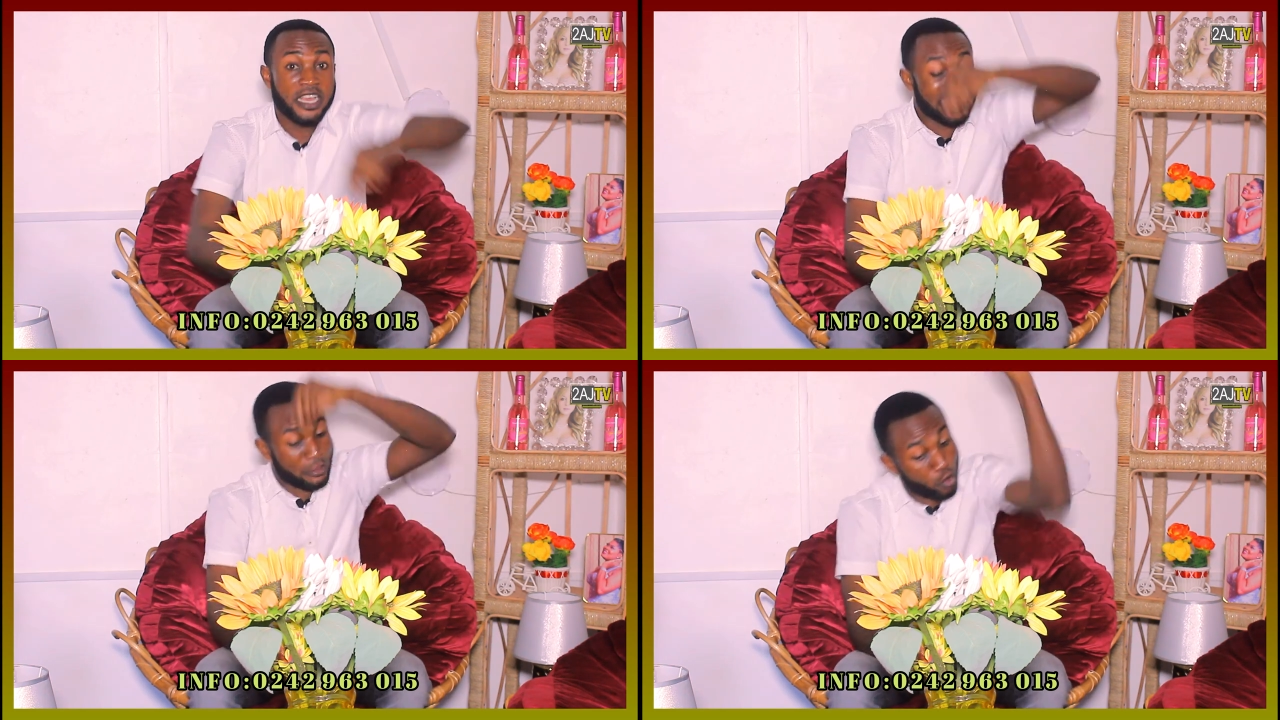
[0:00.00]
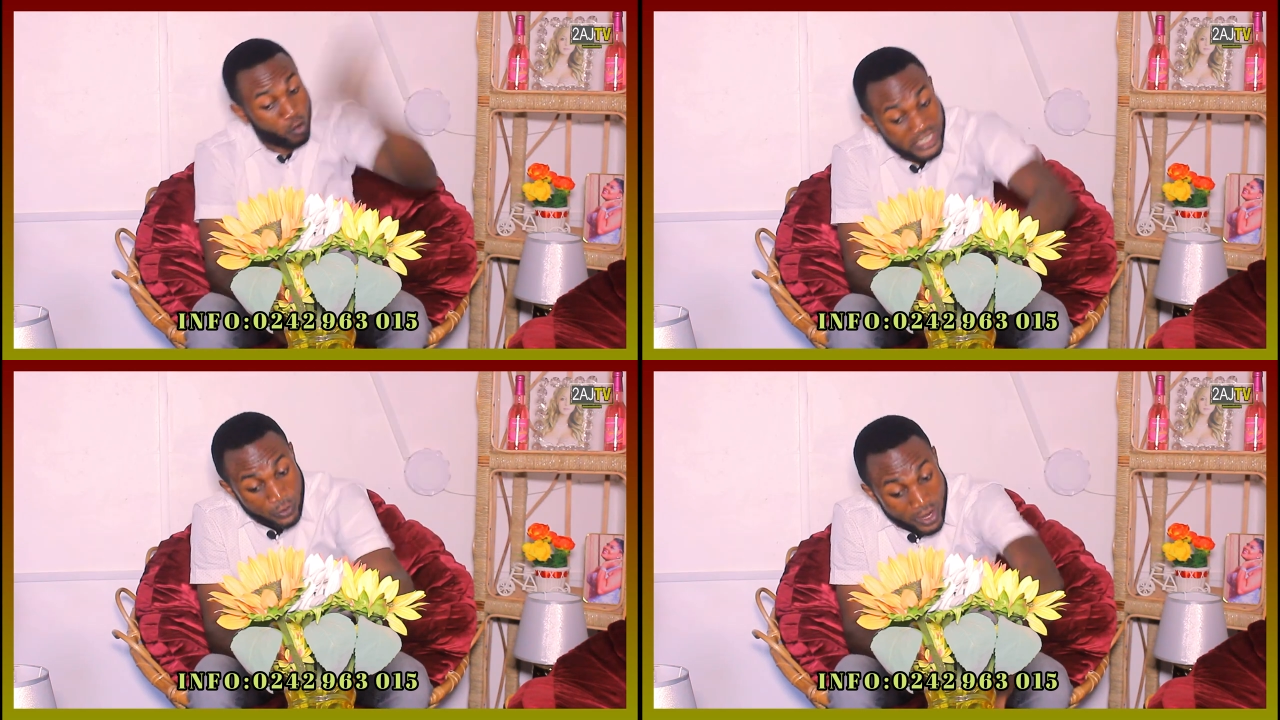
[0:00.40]
Yeah two
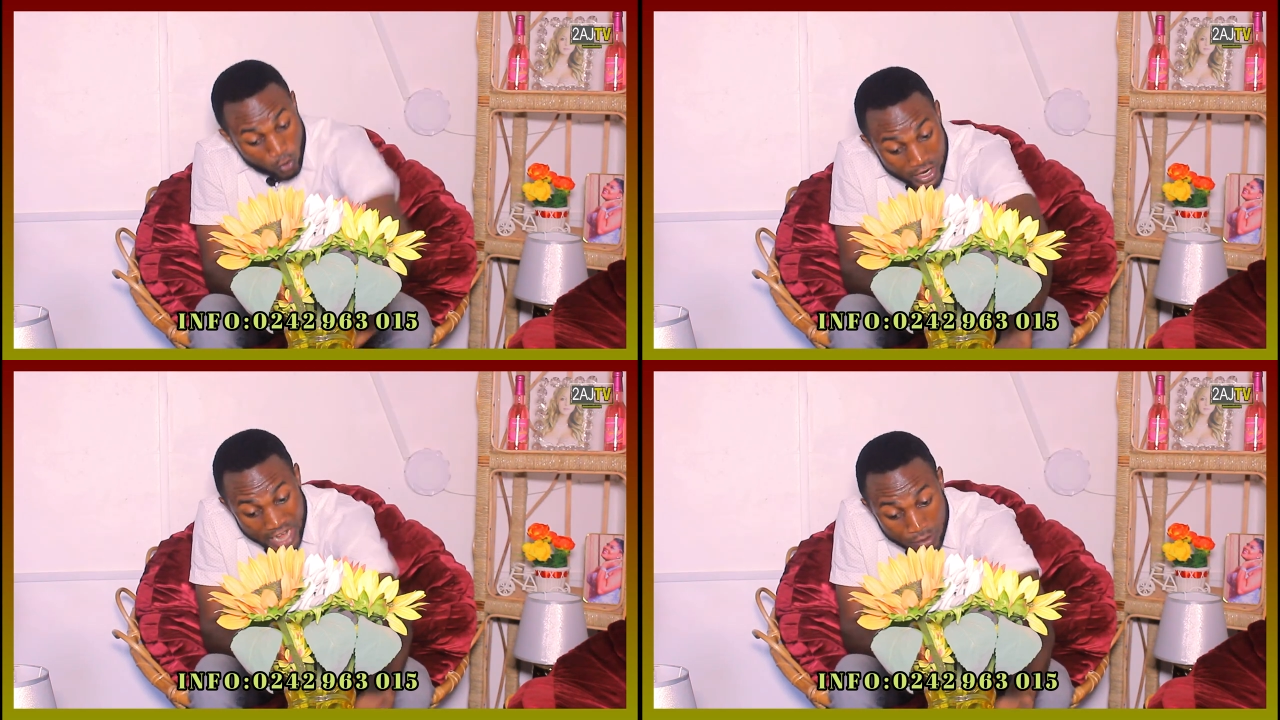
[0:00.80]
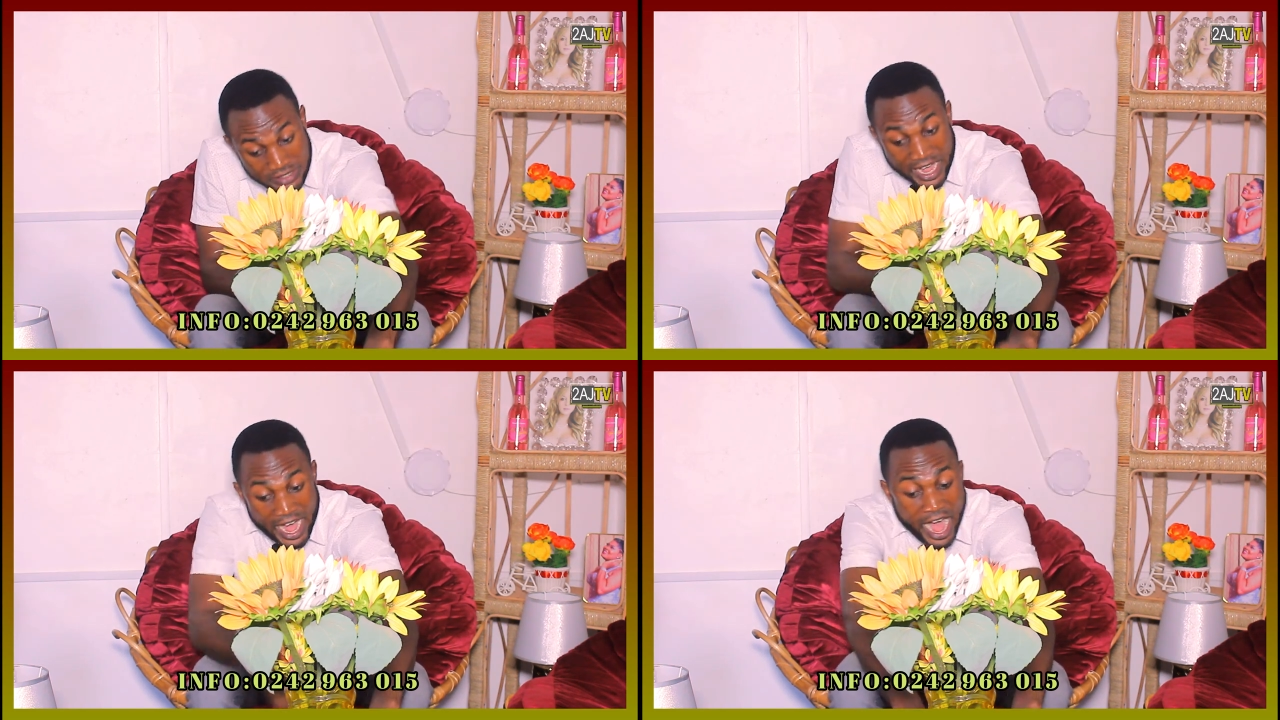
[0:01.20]
questions was for them
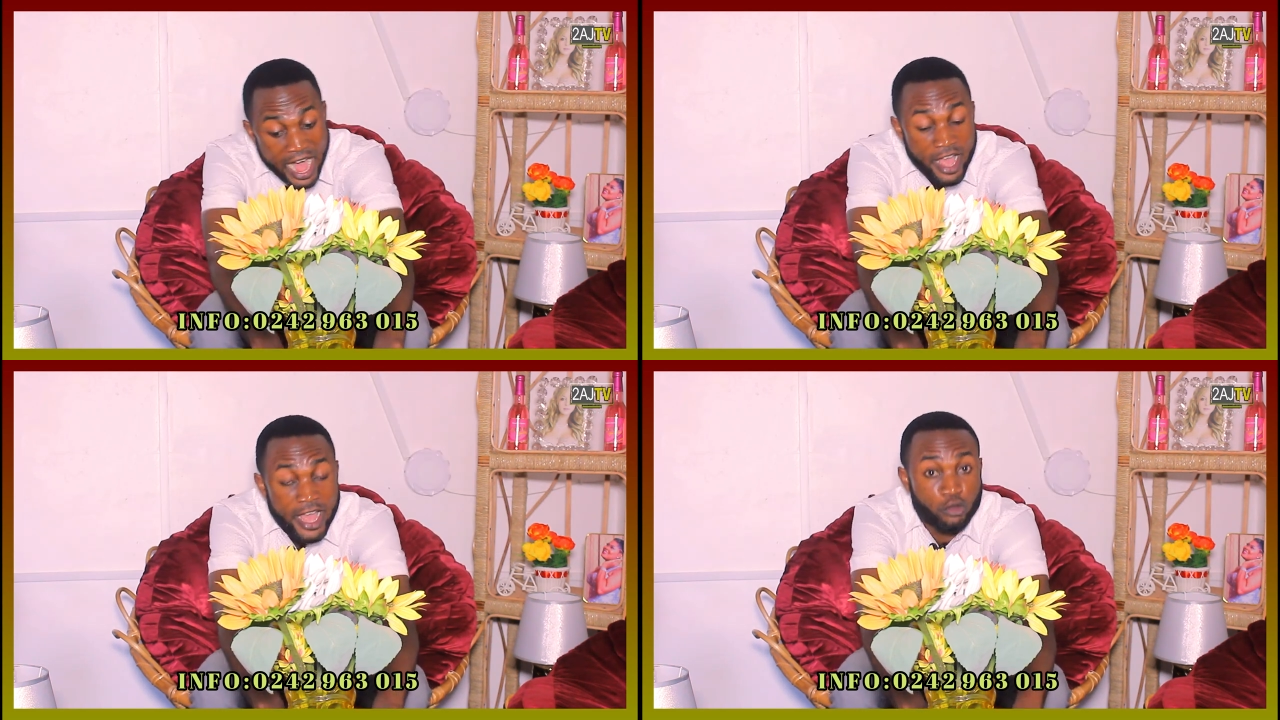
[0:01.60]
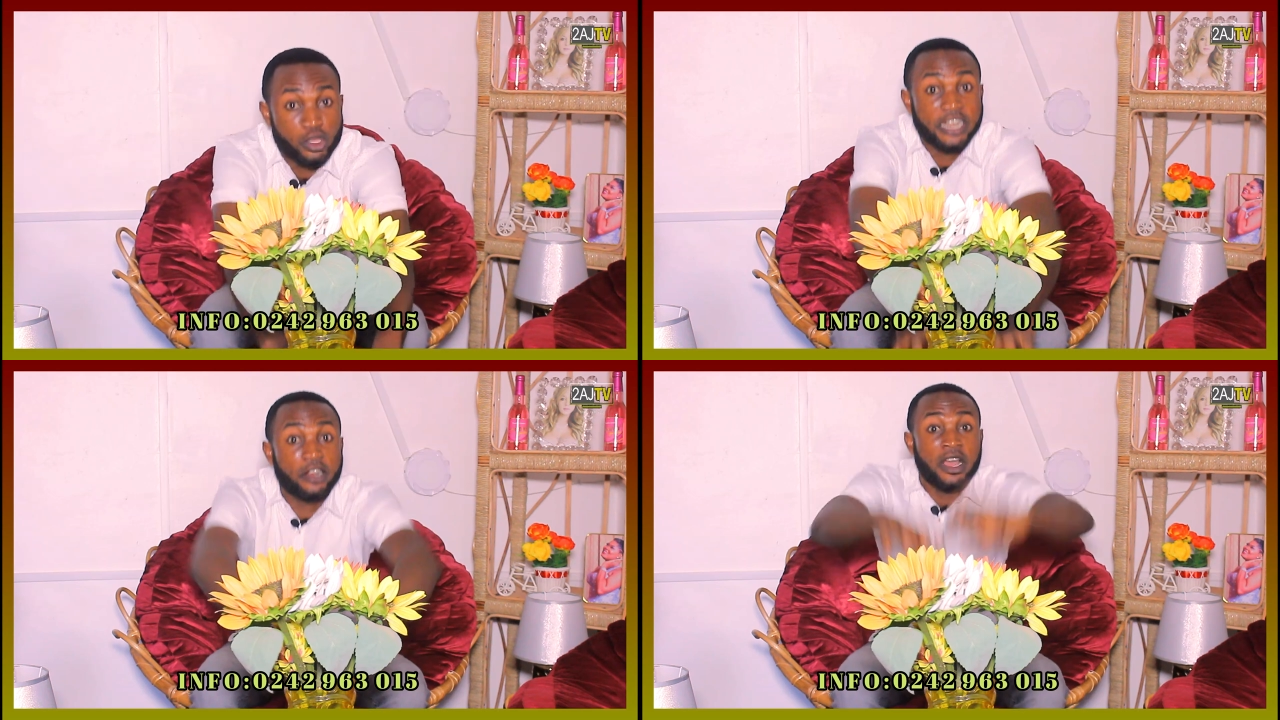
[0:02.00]
sir. And
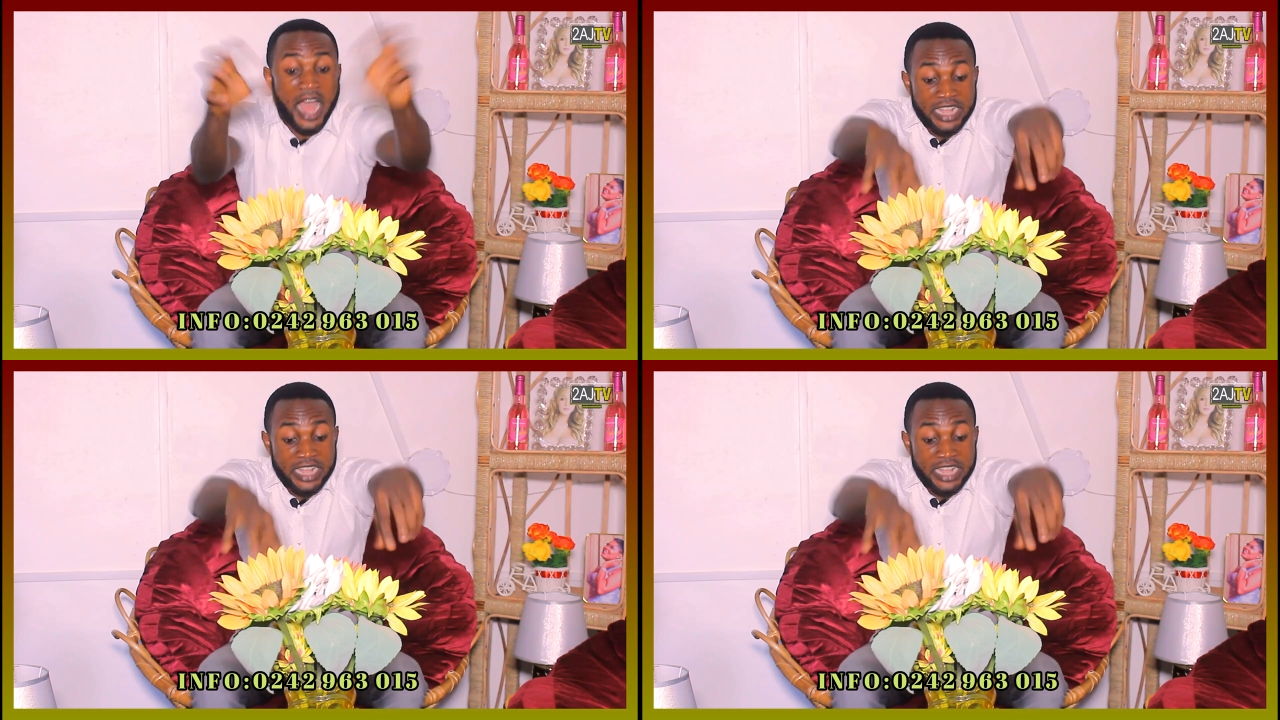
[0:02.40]
sorry no.